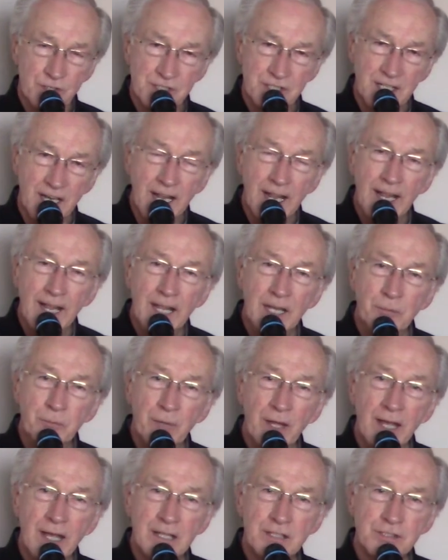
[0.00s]
Stayed
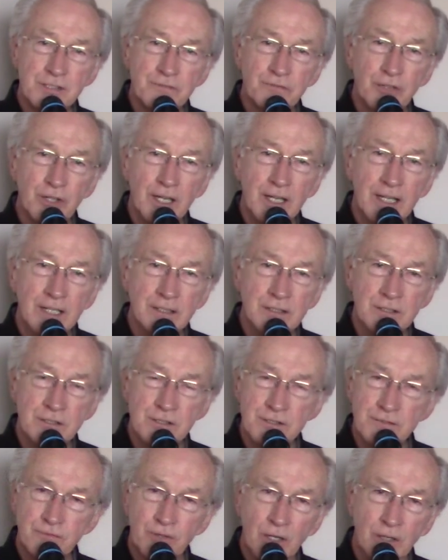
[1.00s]
best
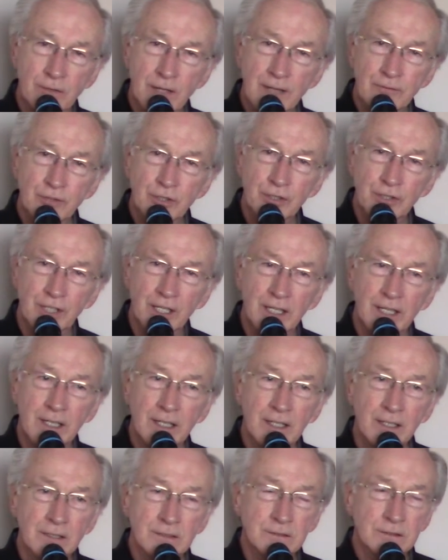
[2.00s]
friends forever
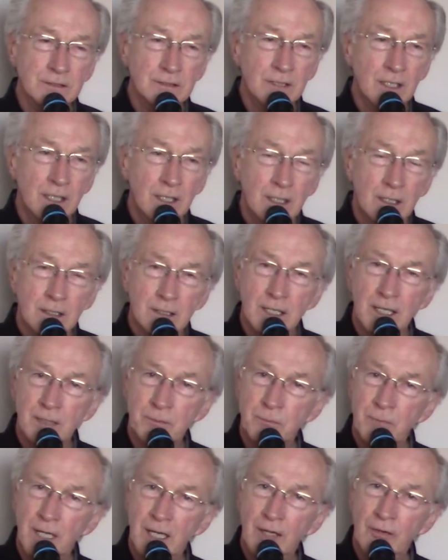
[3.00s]
then
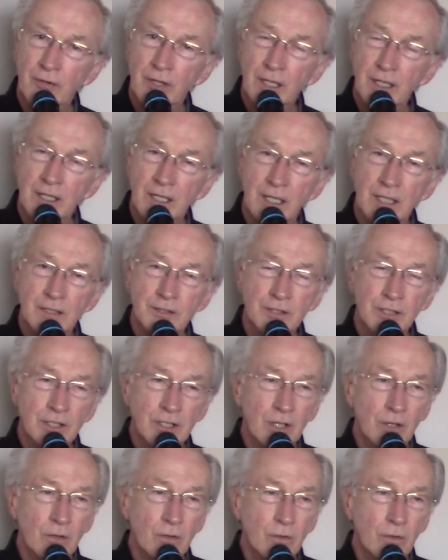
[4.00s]
Got married on
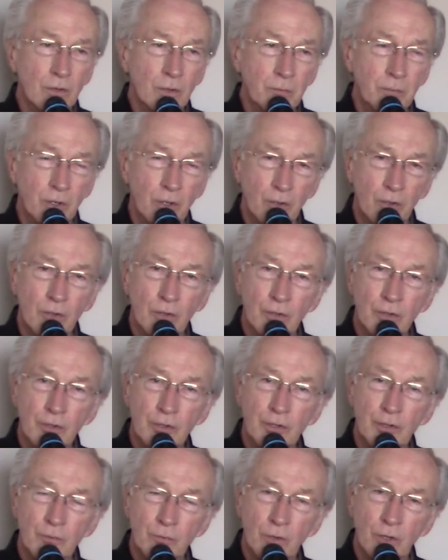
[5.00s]
the old
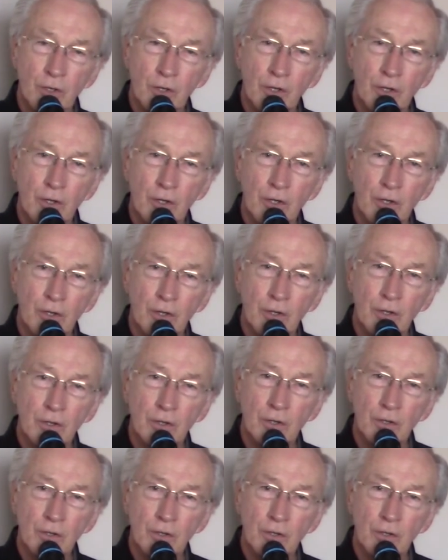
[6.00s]
boardwalk